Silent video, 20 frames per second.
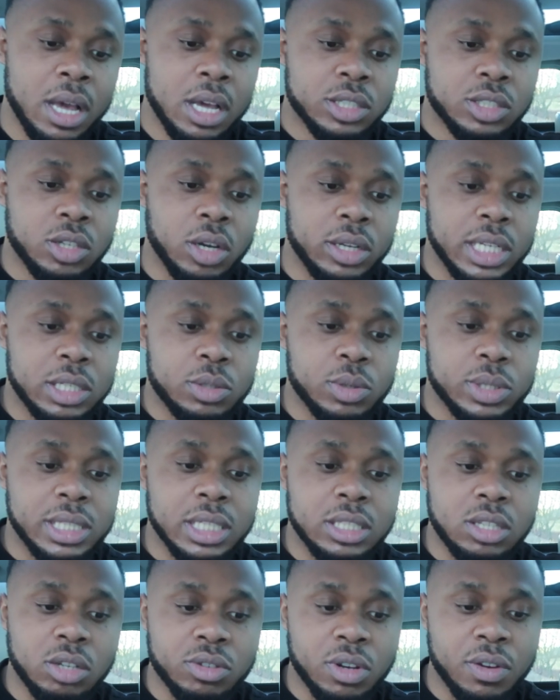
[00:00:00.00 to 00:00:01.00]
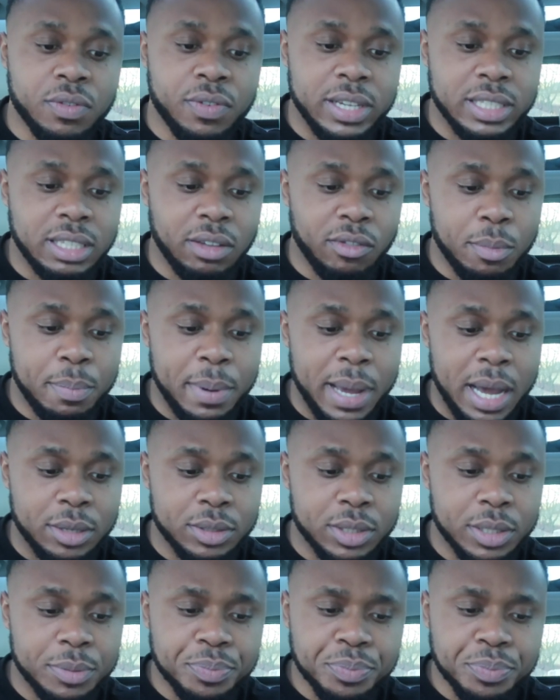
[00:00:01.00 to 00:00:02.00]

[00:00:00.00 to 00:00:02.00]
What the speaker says: So this was £637.